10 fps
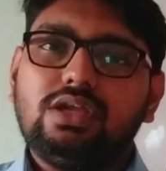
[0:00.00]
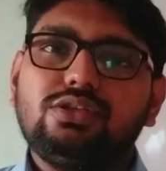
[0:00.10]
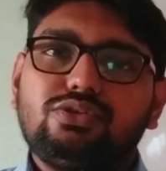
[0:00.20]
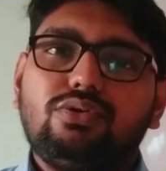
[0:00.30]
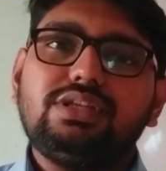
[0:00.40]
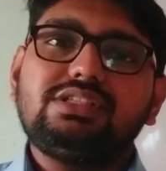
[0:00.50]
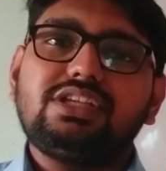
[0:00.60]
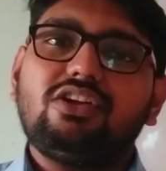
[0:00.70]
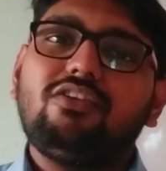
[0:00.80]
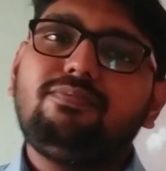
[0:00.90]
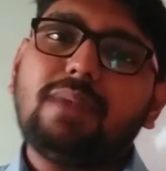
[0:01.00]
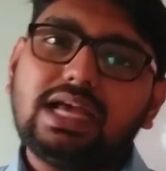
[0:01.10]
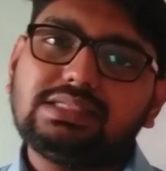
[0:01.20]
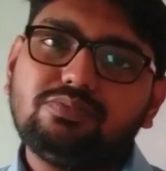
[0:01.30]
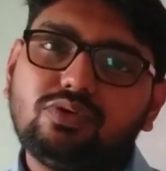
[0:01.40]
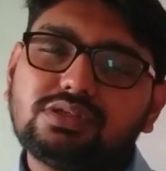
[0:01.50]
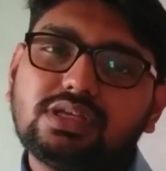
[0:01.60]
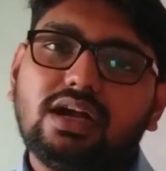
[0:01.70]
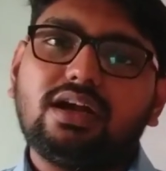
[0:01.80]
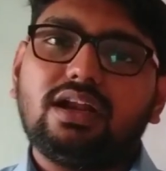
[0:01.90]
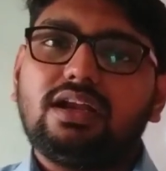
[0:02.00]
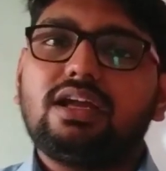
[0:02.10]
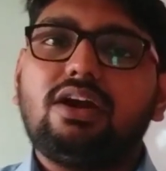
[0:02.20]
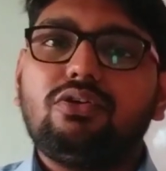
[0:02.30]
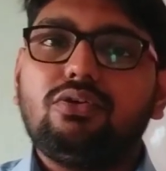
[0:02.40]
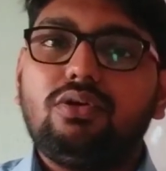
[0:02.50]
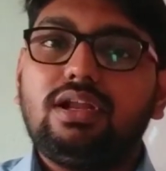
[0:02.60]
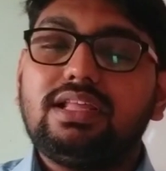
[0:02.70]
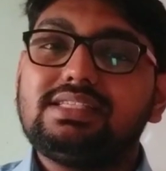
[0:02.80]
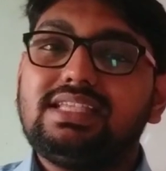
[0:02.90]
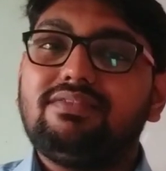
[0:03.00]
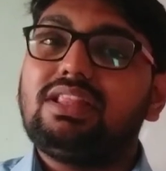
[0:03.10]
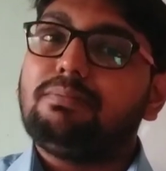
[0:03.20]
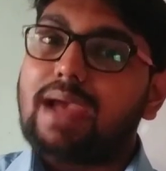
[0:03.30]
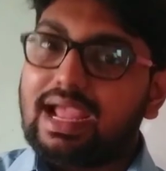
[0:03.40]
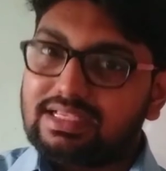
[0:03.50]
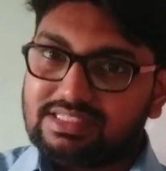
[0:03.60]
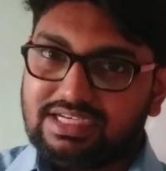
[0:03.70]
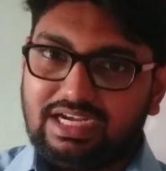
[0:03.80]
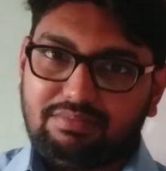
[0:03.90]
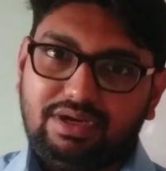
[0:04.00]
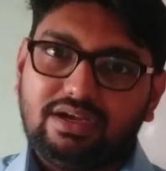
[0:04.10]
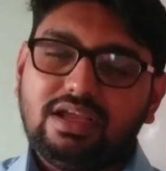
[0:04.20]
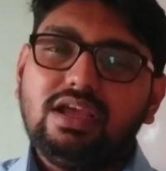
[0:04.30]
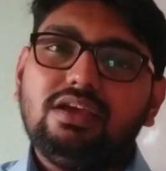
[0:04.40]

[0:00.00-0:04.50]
So instead of passbooks, a current account holder is given a bank statement